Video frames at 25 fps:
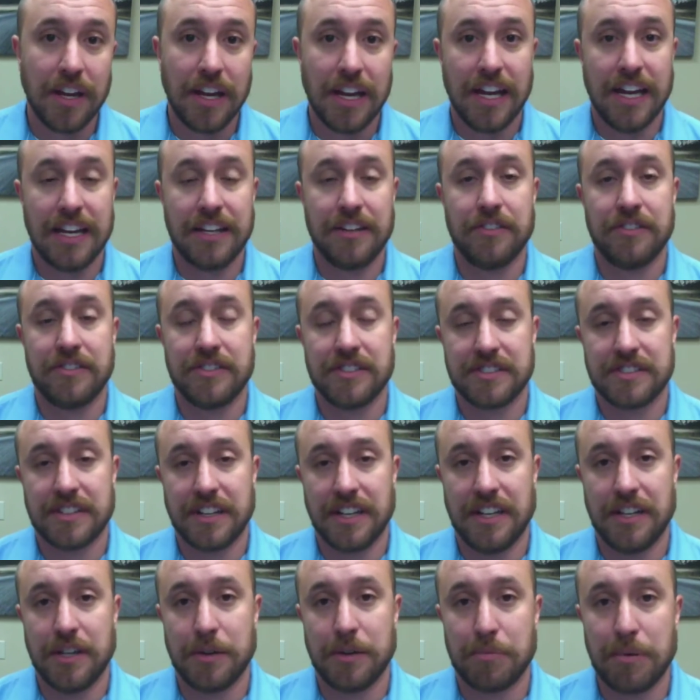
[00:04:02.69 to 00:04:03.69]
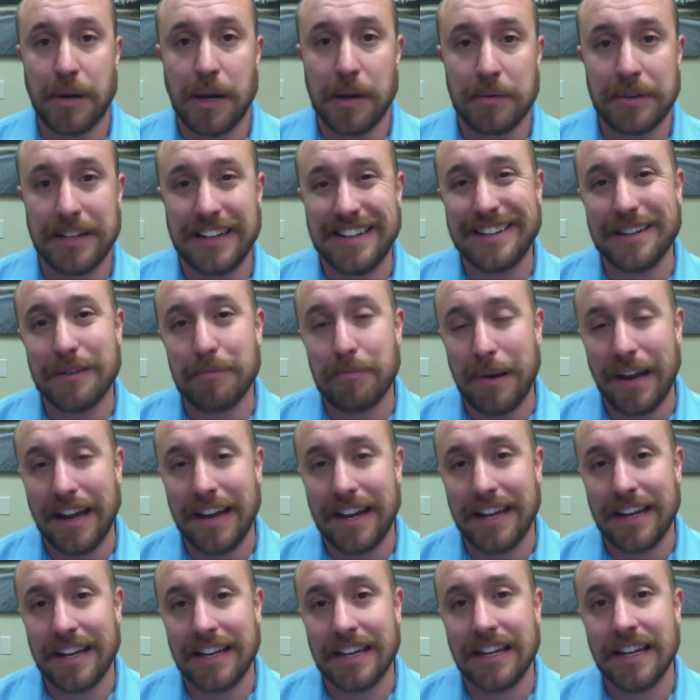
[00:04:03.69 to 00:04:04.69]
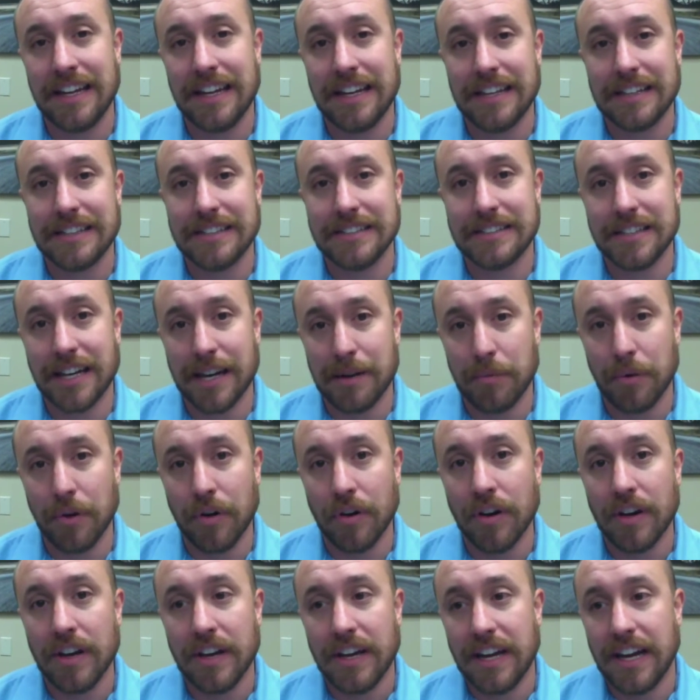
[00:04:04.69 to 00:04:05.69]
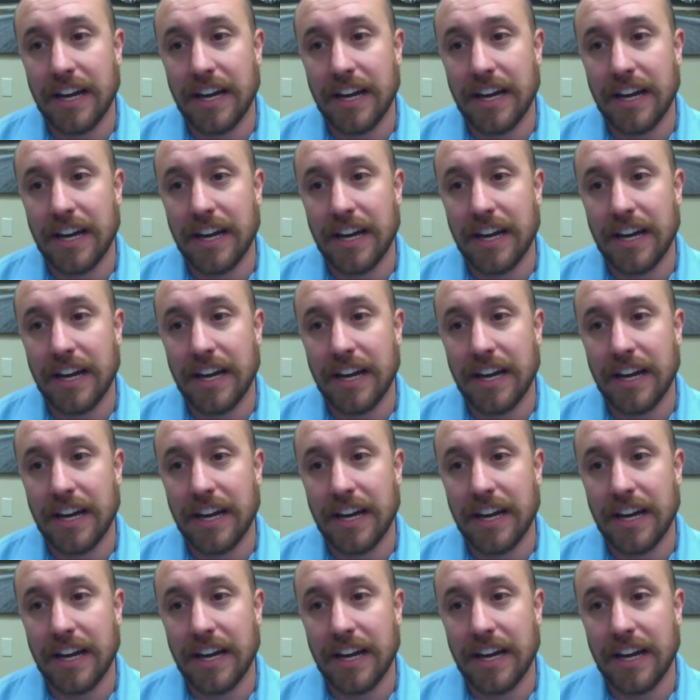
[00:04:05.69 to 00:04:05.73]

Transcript: and you're just and you're probably end up paying double.